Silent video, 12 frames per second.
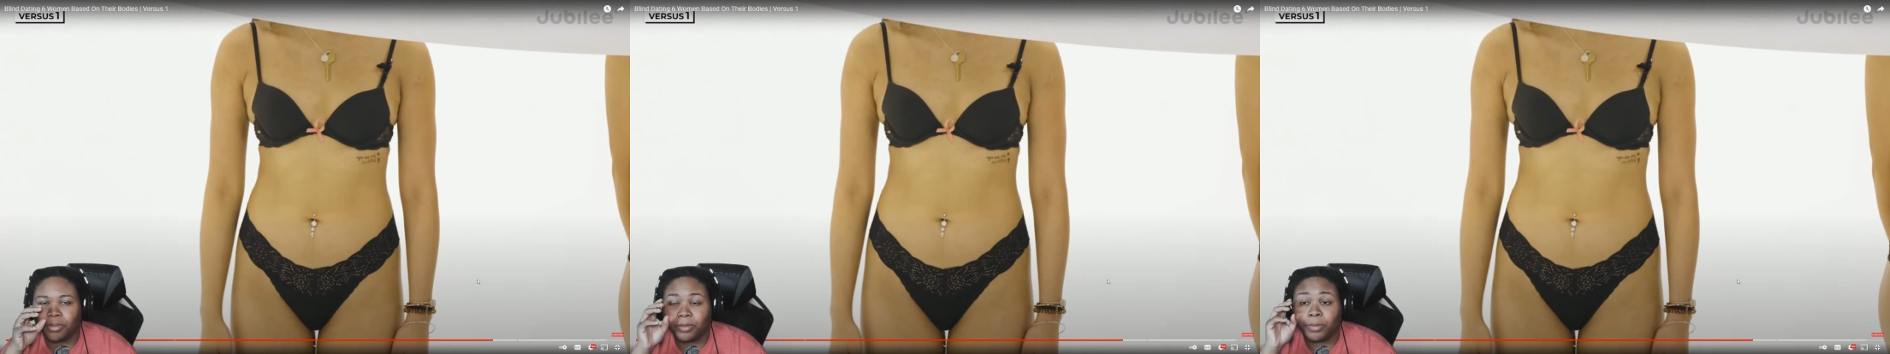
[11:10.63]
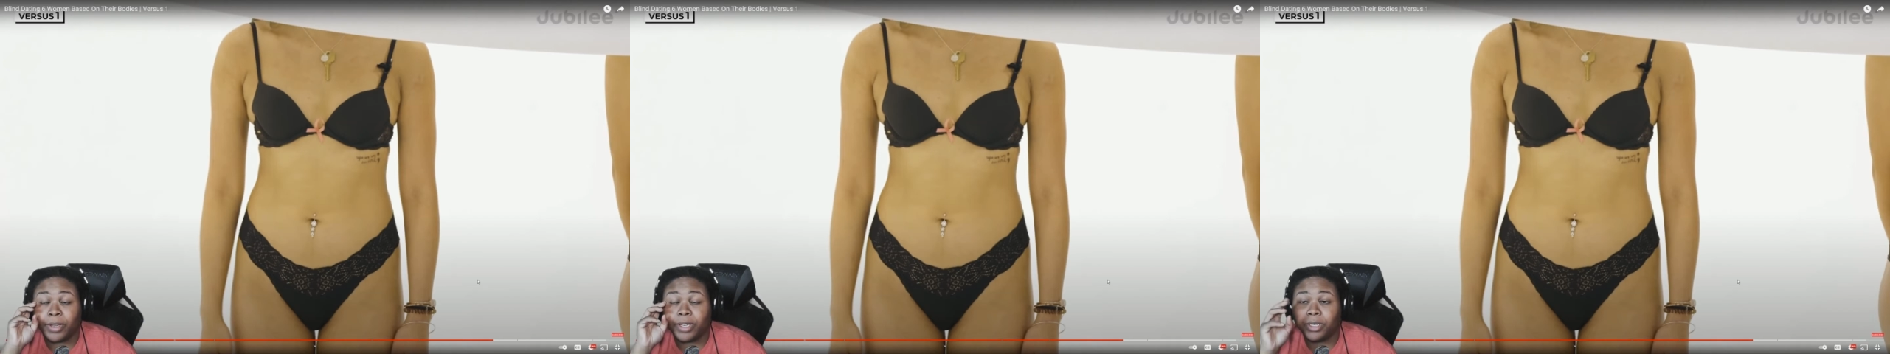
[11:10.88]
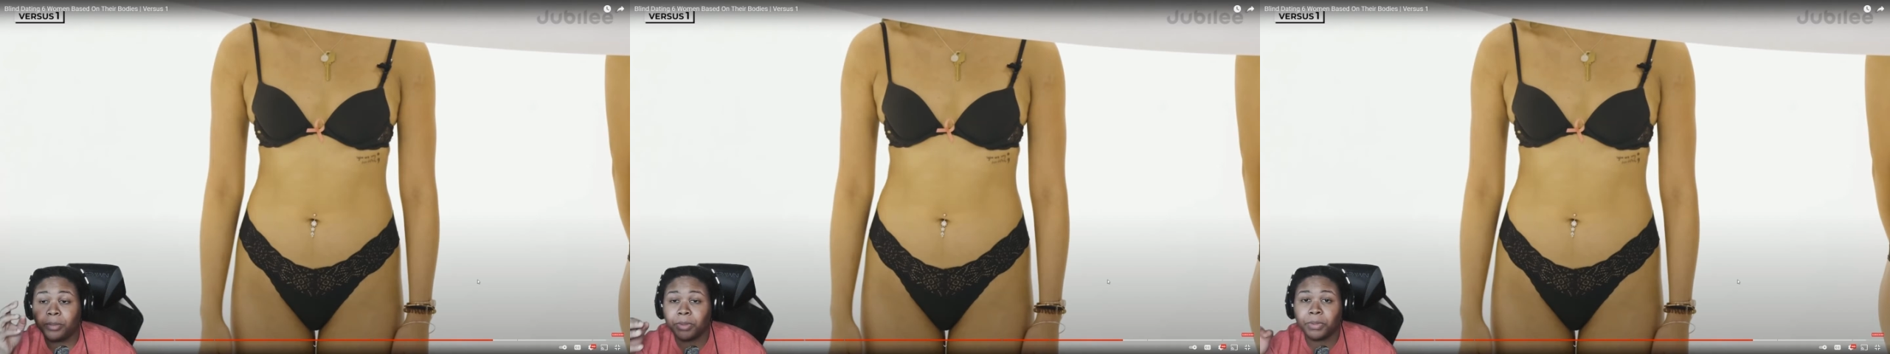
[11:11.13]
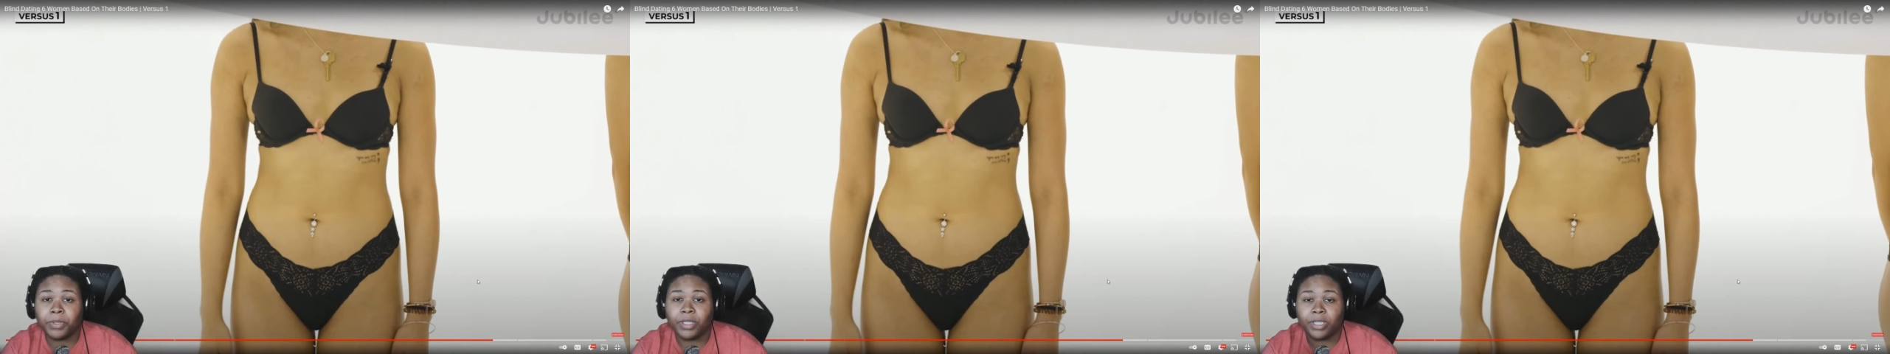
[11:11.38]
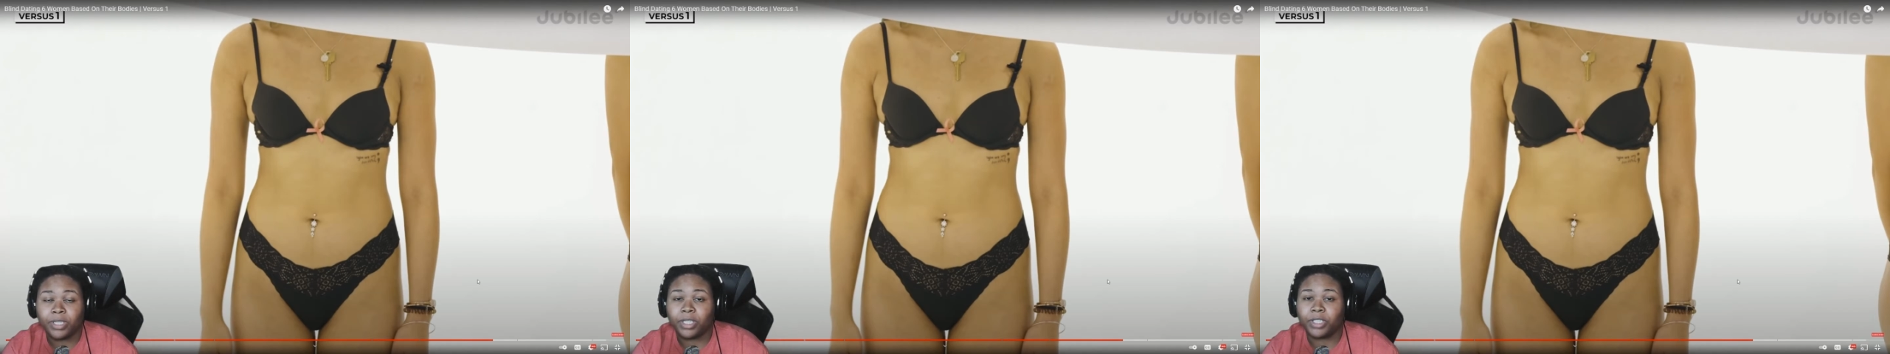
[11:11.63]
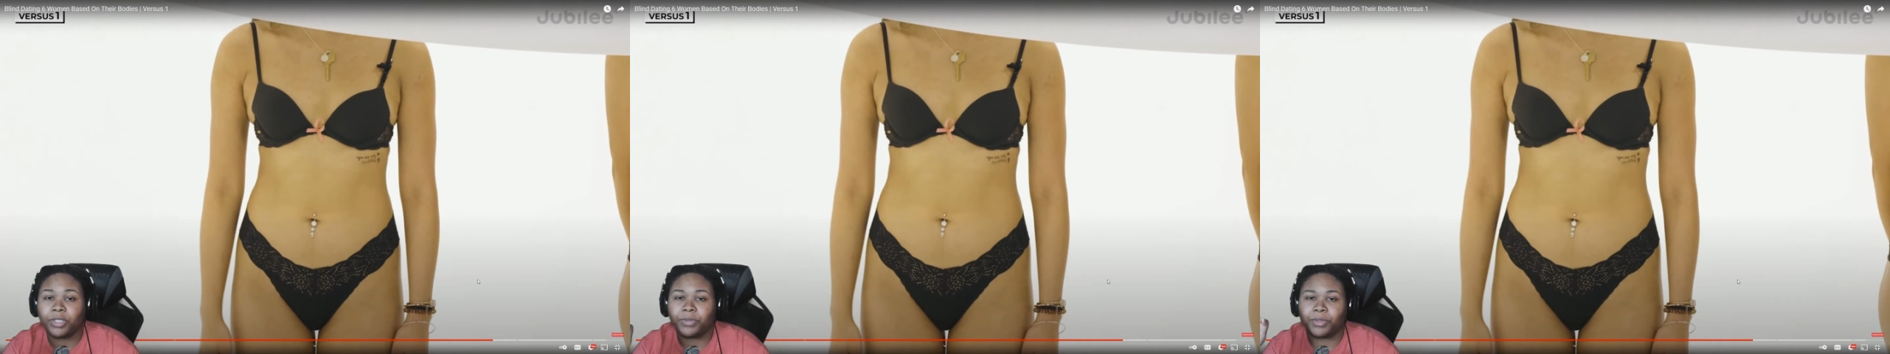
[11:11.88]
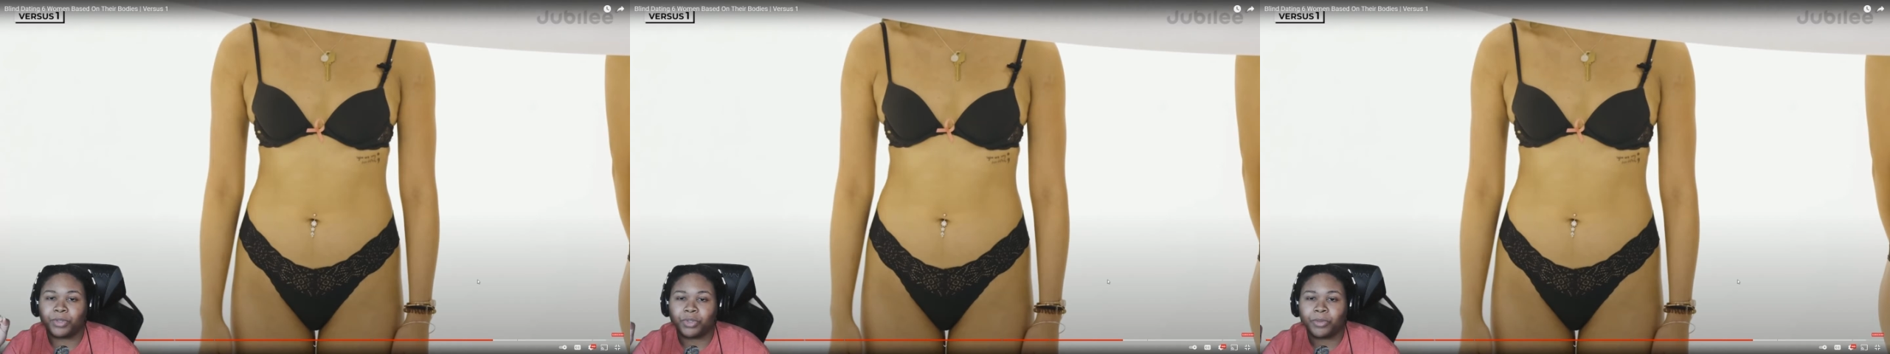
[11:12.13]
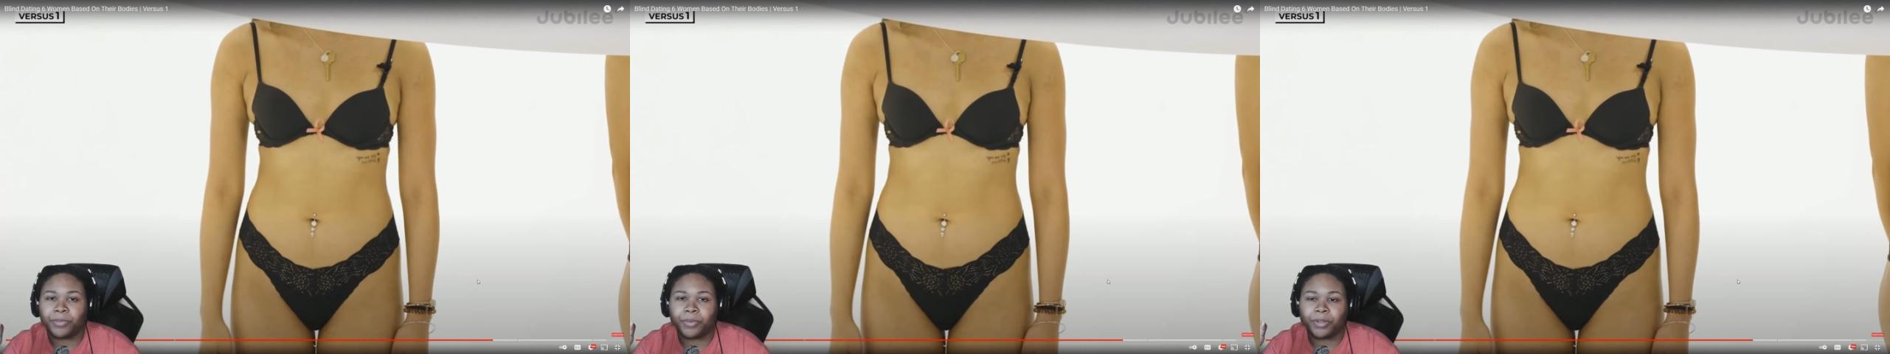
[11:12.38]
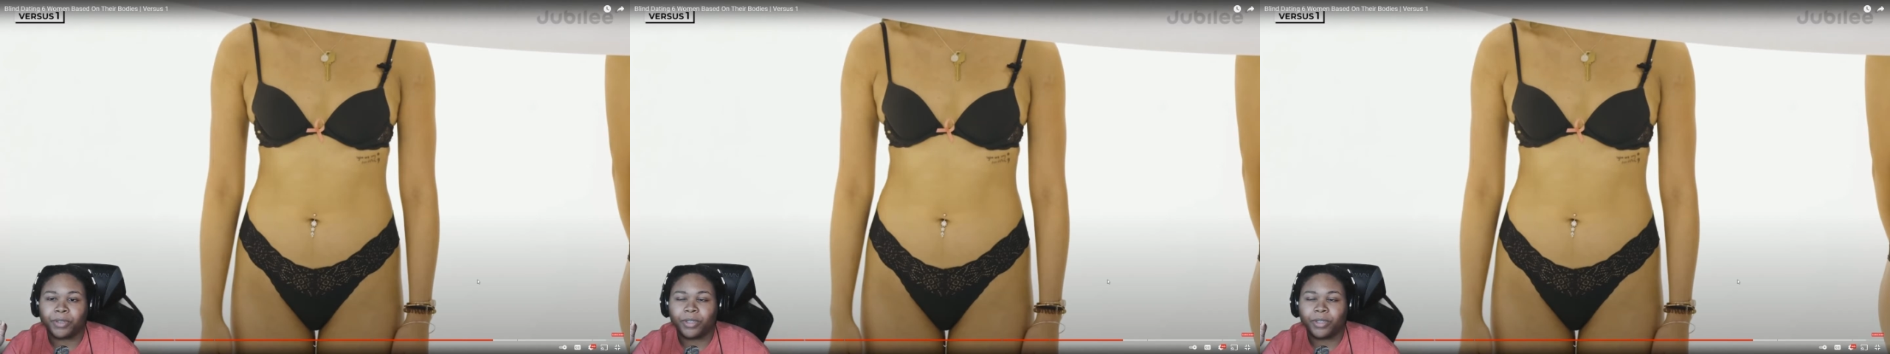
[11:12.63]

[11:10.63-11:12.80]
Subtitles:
Granted, number three did say she was a stripper,